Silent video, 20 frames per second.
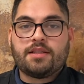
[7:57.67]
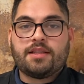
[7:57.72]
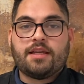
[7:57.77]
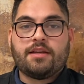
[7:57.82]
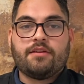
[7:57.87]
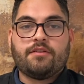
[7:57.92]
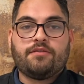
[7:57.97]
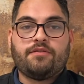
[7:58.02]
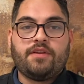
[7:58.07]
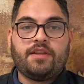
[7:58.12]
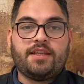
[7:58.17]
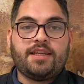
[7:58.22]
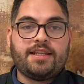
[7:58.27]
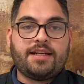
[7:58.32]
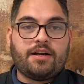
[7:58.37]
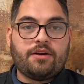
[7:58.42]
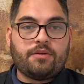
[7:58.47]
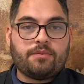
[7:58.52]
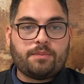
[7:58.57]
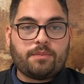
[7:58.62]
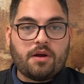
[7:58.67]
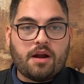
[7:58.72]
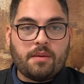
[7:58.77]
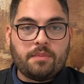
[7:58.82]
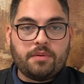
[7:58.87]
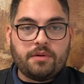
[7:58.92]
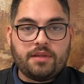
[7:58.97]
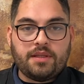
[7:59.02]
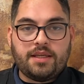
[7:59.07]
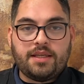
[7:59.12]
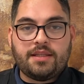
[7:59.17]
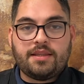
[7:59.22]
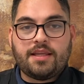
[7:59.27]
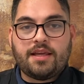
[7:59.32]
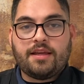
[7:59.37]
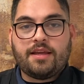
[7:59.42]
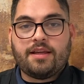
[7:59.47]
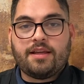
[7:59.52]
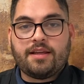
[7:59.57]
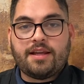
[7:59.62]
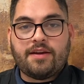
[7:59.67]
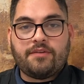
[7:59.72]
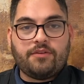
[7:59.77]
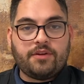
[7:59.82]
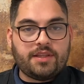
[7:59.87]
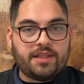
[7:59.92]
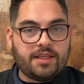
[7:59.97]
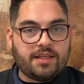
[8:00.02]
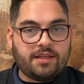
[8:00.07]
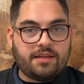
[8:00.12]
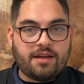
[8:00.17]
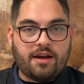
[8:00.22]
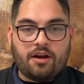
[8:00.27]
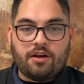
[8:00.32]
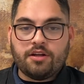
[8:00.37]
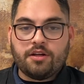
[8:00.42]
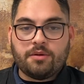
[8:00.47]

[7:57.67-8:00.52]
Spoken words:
that you're filling it out properly, and that all your